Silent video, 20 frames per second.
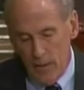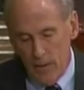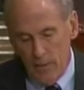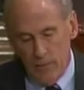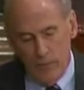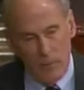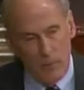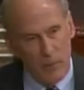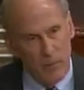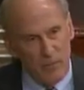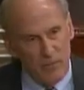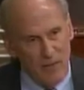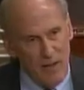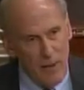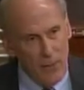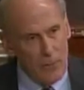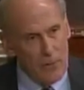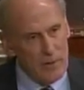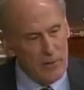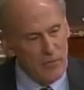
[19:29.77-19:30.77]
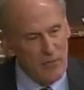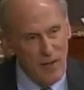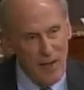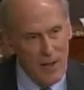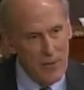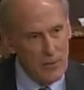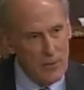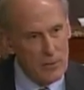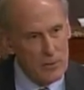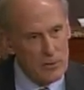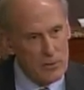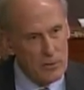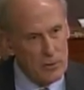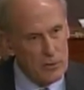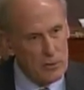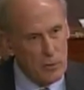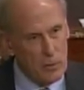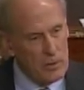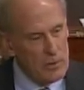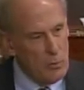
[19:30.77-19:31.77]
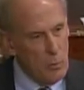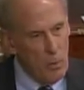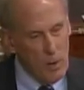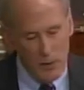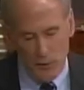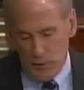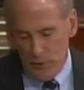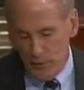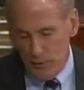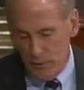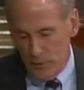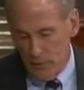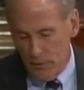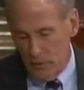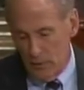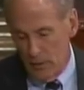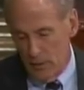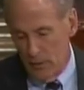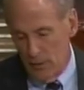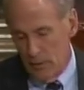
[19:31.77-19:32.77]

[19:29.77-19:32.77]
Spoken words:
From the founding fathers to George Washington,